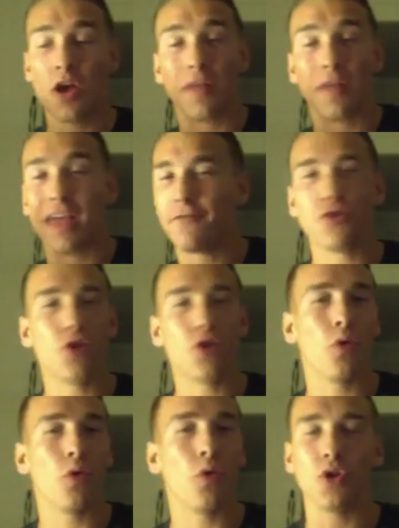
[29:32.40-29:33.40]
if you
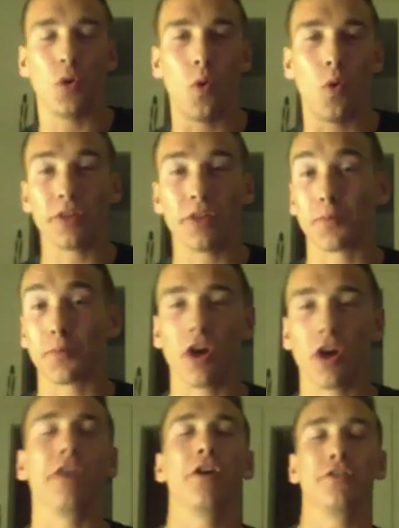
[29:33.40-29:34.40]
don't, want the
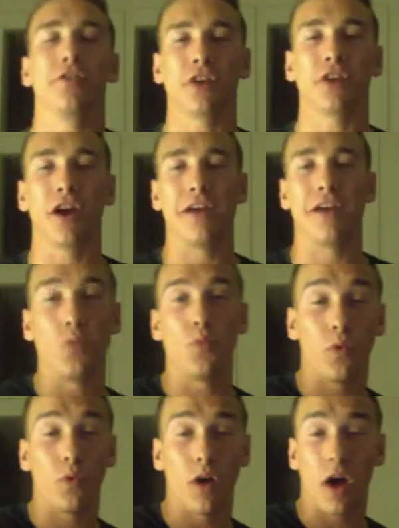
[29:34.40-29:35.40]
product, if you,
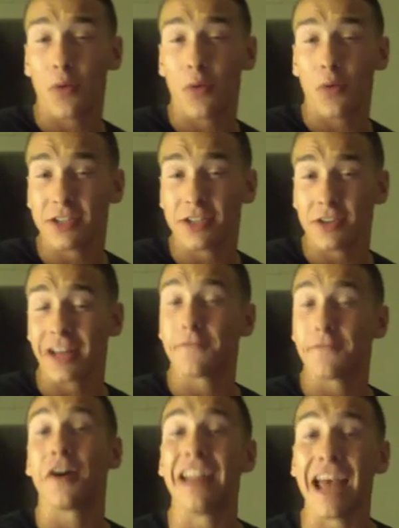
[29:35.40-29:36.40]
otherwise, like the
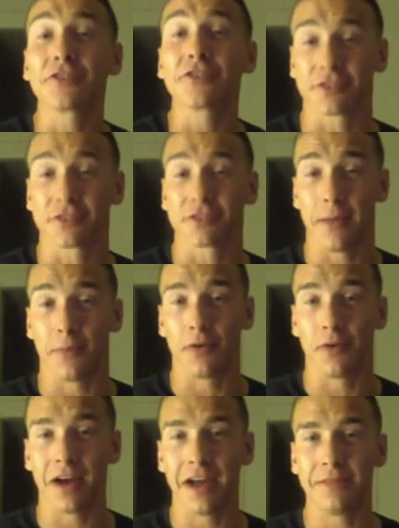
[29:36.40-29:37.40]
financial standpoint,
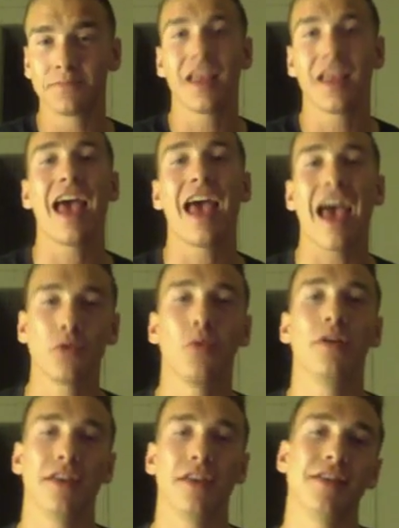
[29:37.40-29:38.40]
right?
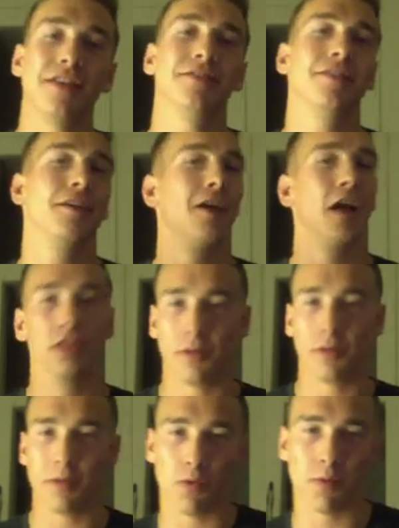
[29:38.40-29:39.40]
Everyone needs a
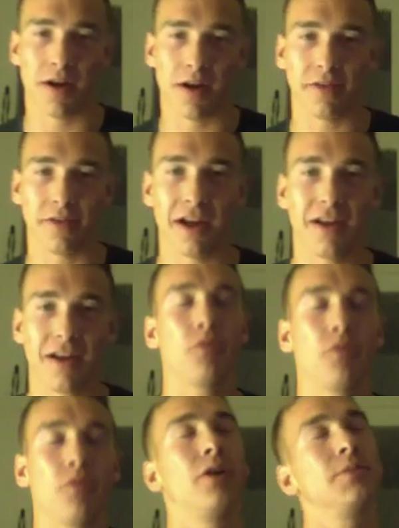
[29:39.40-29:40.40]
little bit more money, right?
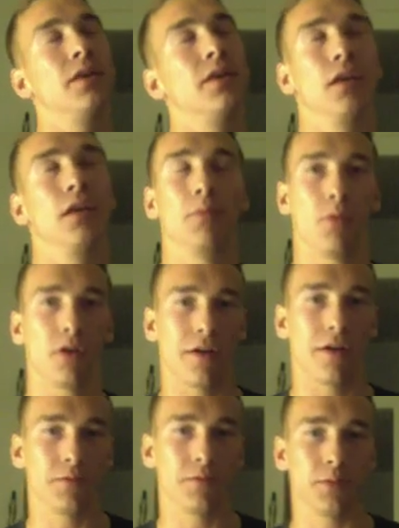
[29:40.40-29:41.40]
Everyone wants to be a little bit more
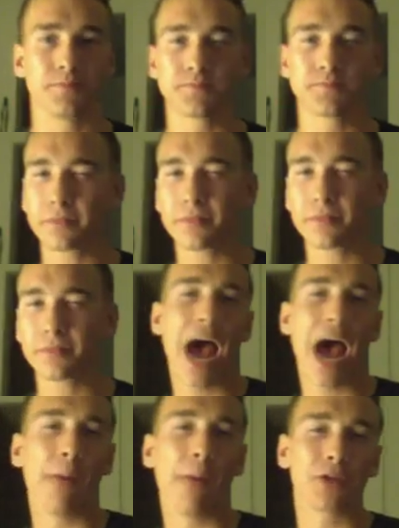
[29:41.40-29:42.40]
comfortable.
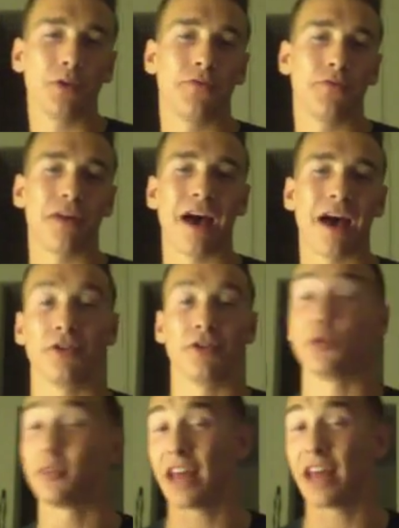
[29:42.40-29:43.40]
How much would
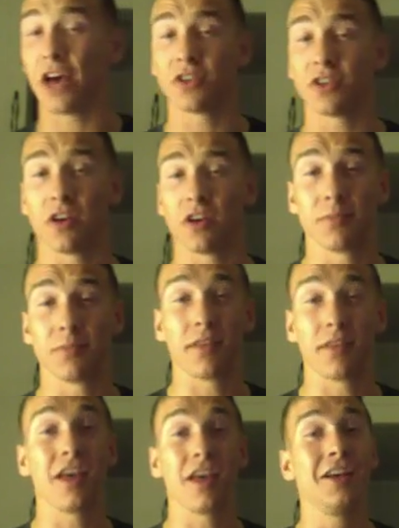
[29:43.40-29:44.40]
$500 to $1,000 a
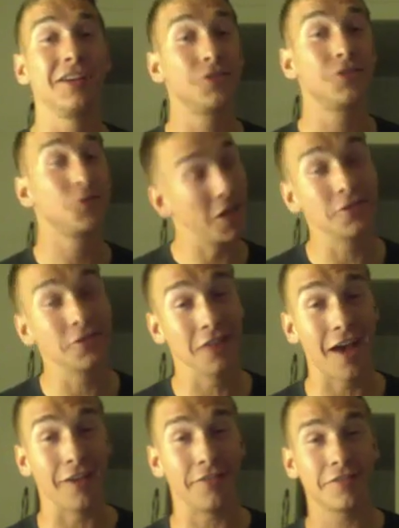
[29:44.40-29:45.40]
month change your
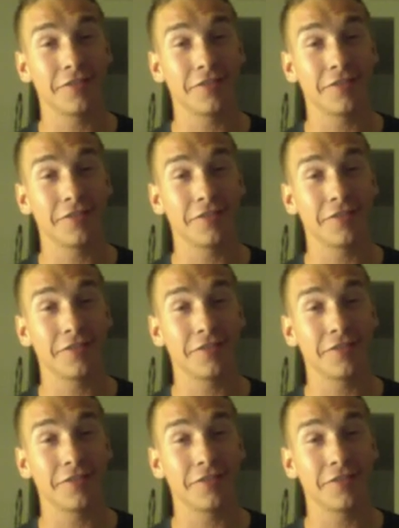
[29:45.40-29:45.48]
life?